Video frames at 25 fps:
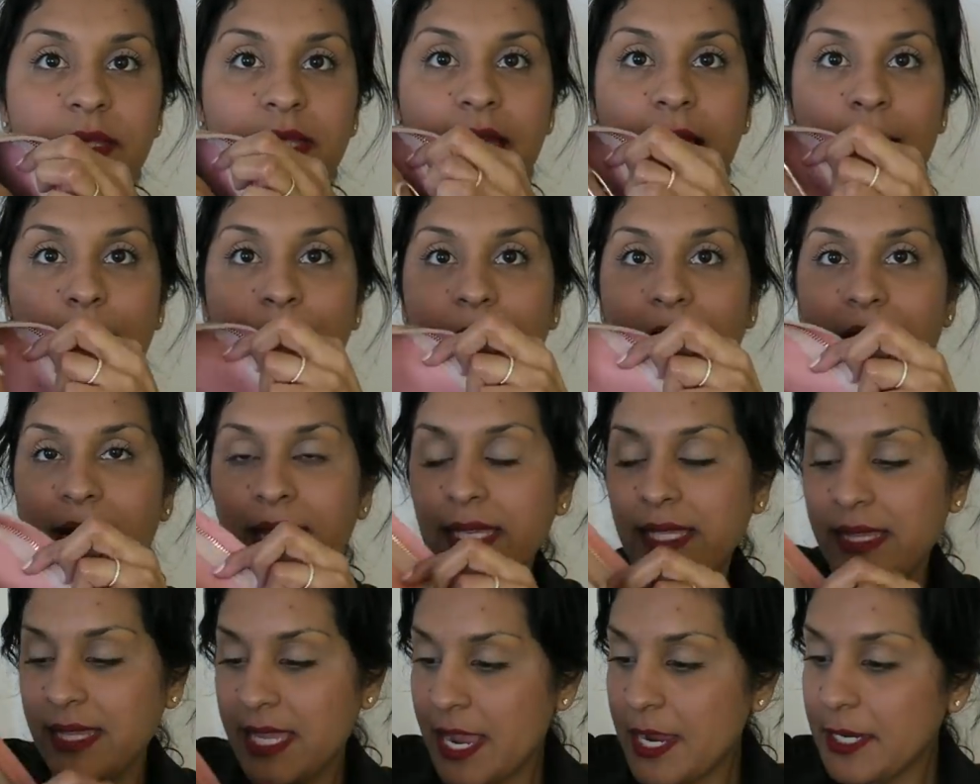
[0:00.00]
That
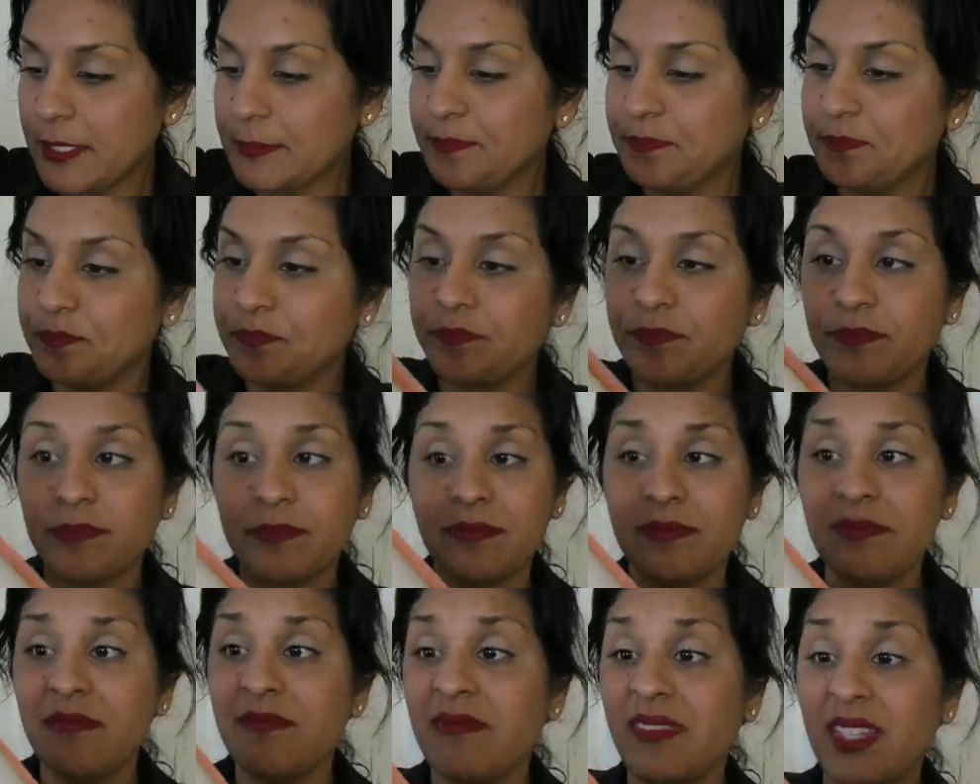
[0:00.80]
back in there.
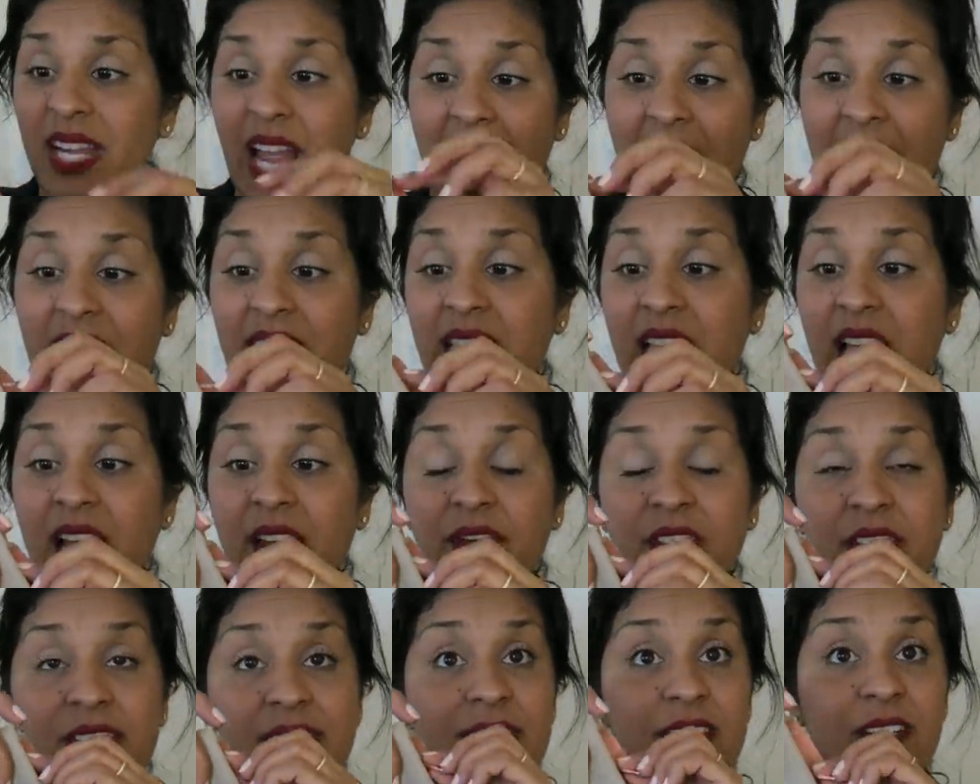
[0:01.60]
I
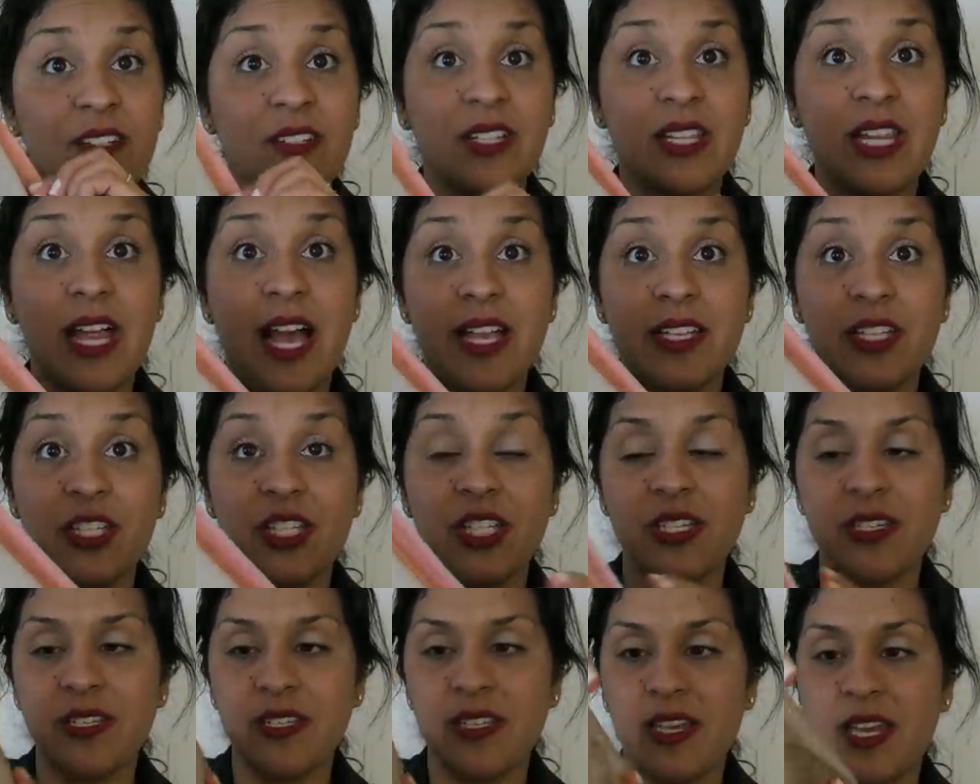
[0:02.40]
love this little
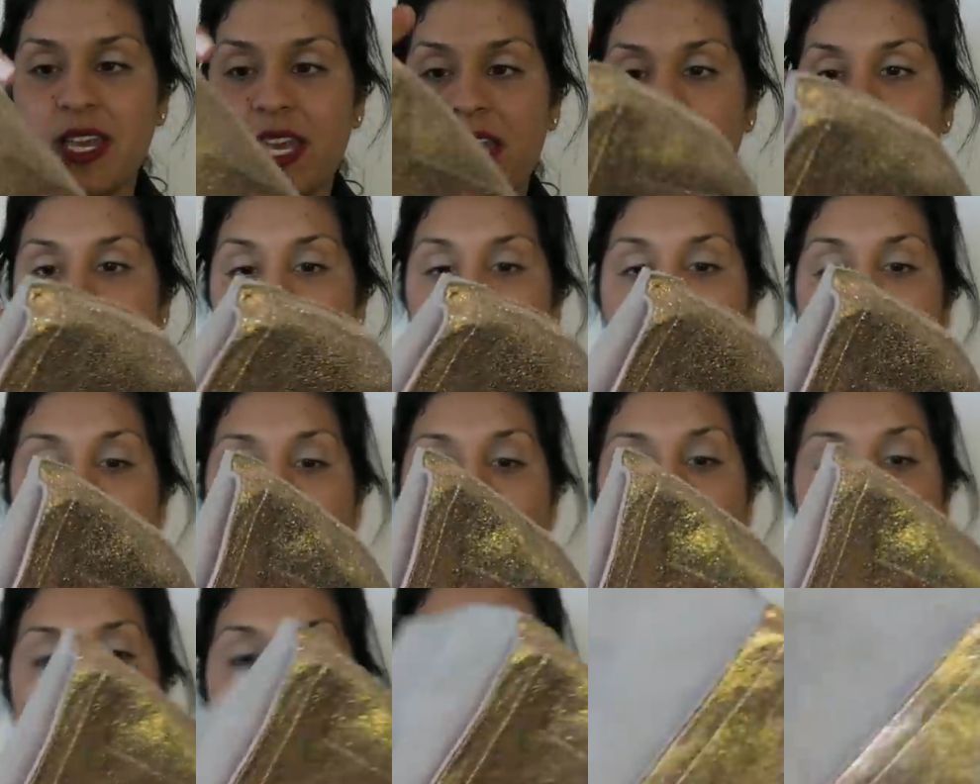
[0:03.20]
clutch. It's
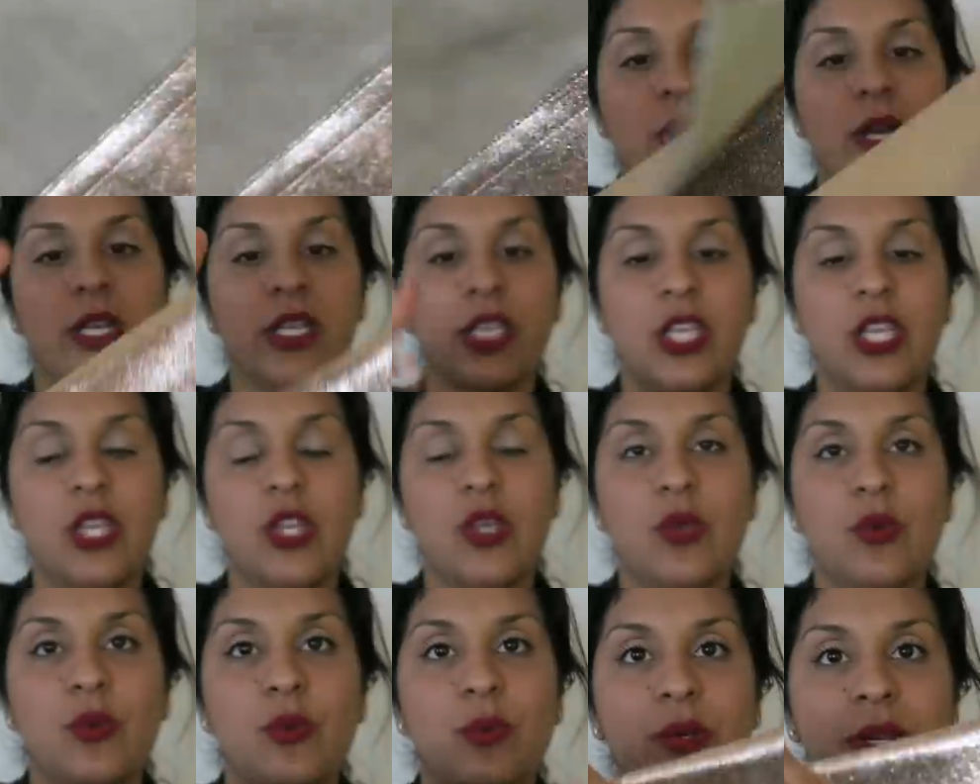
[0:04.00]
so
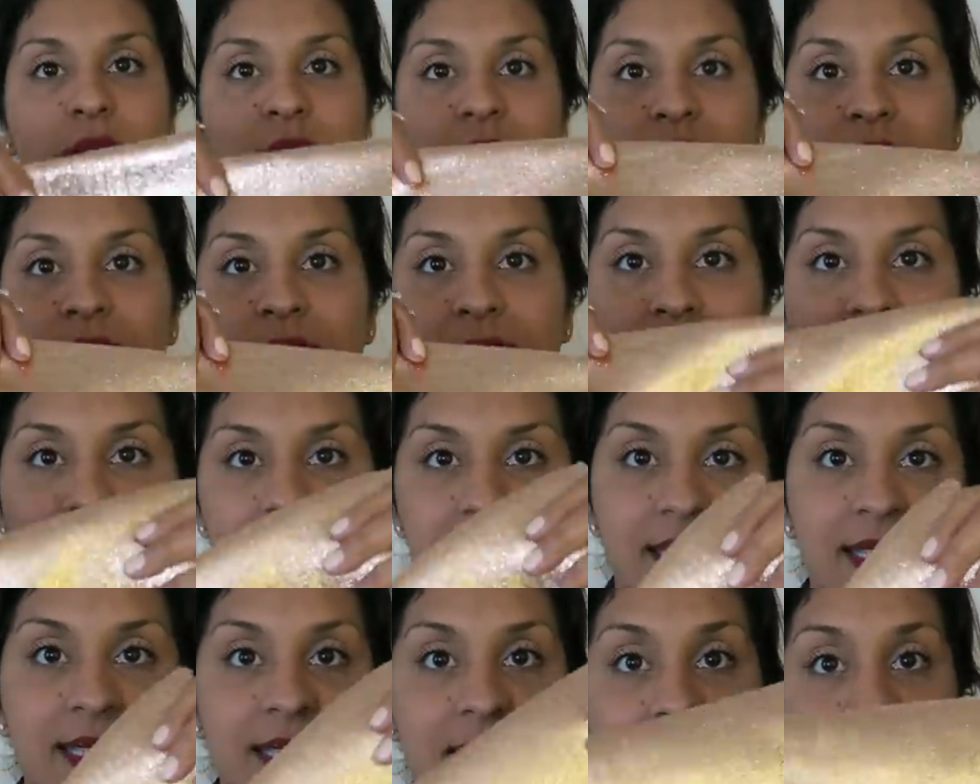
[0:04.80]
cute.
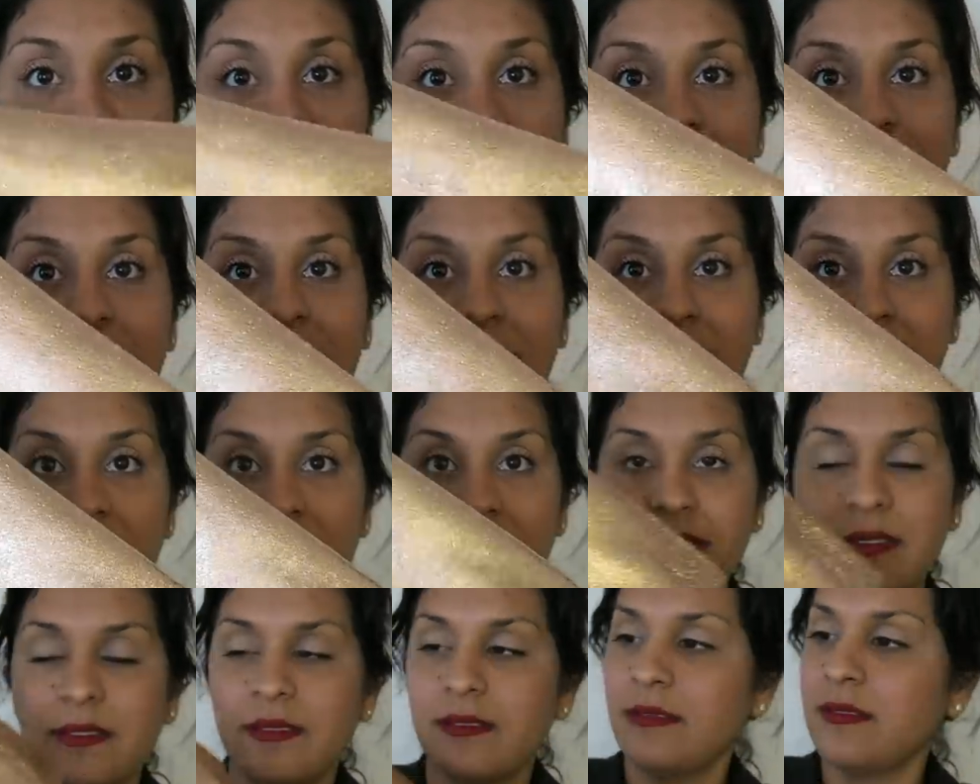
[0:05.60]
It's leather,
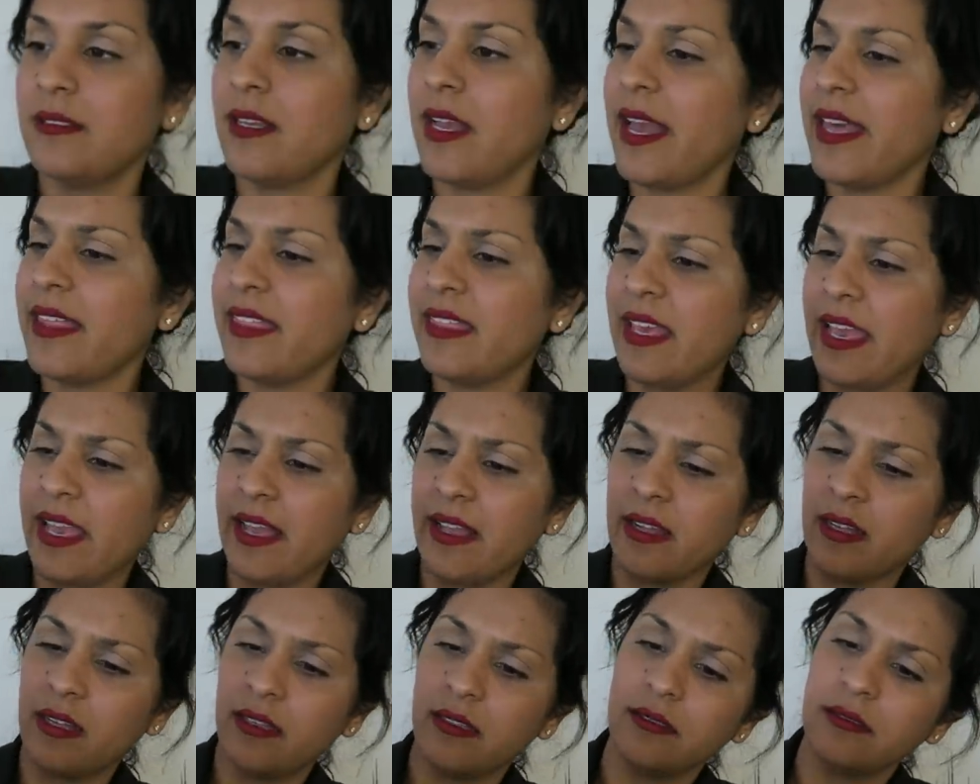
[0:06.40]
I
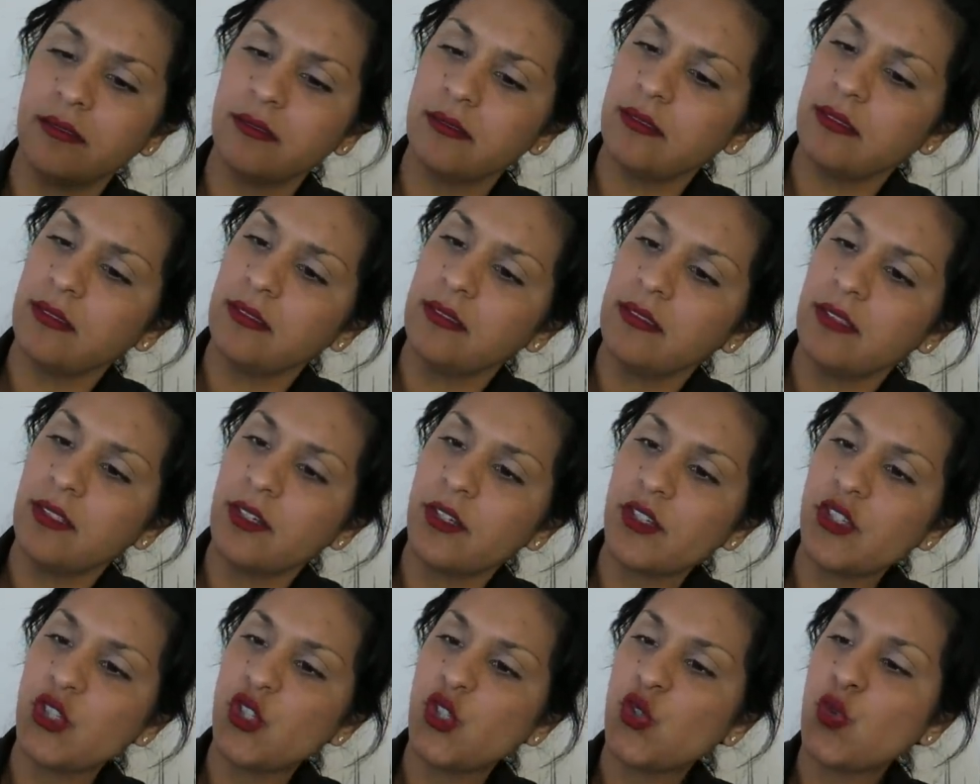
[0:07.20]
think.
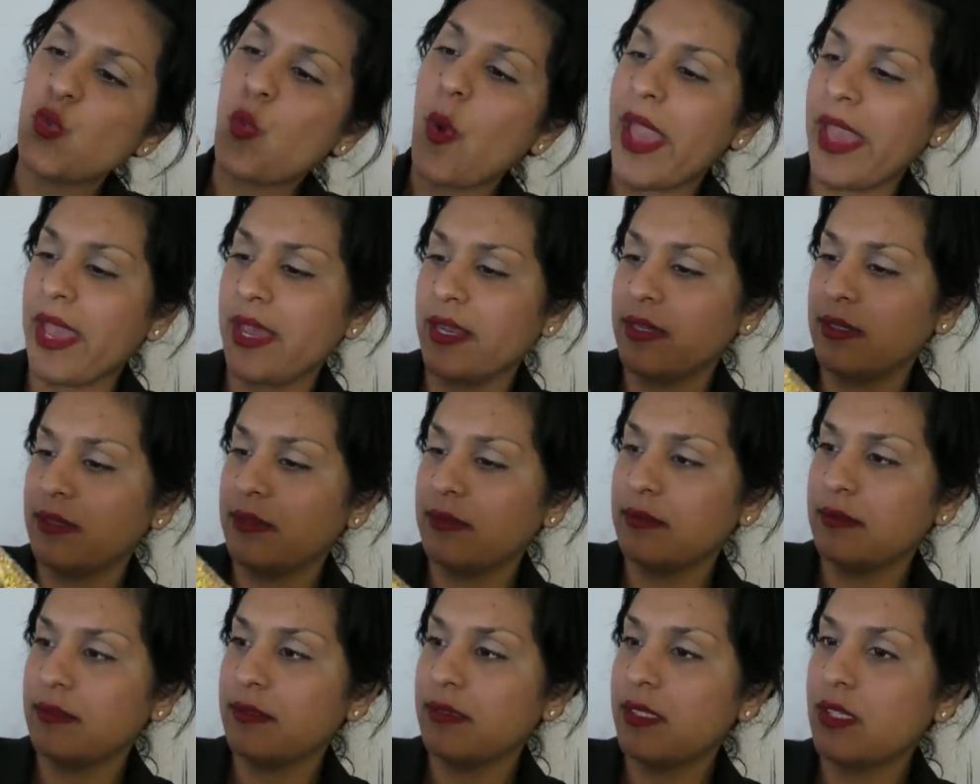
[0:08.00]
Or it's suede.
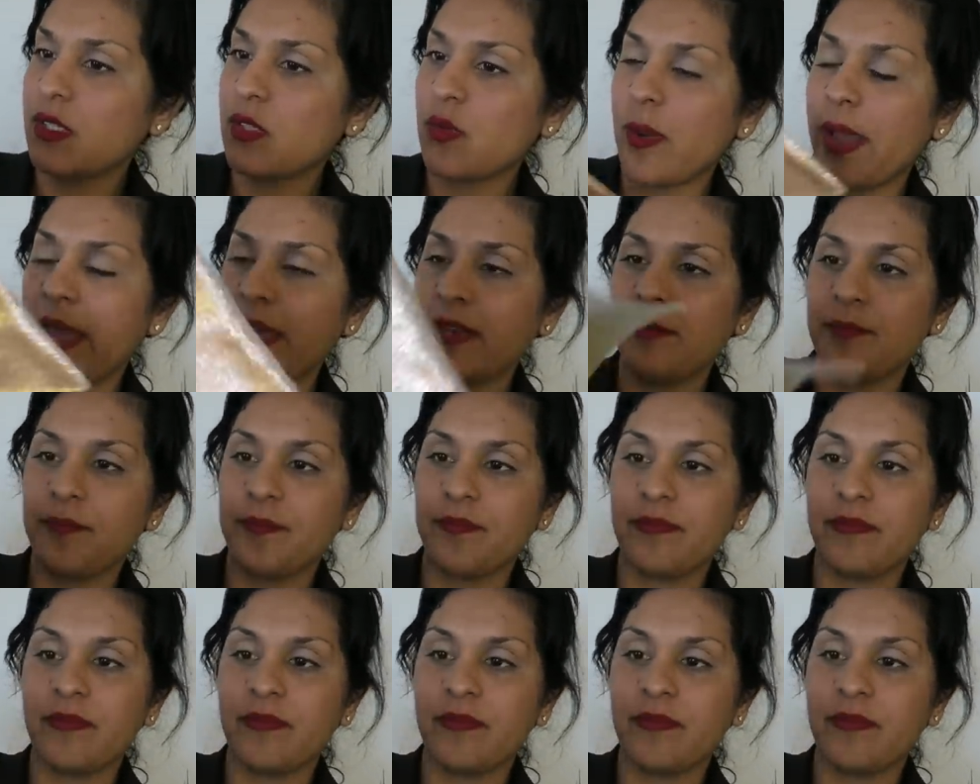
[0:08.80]
It's suede.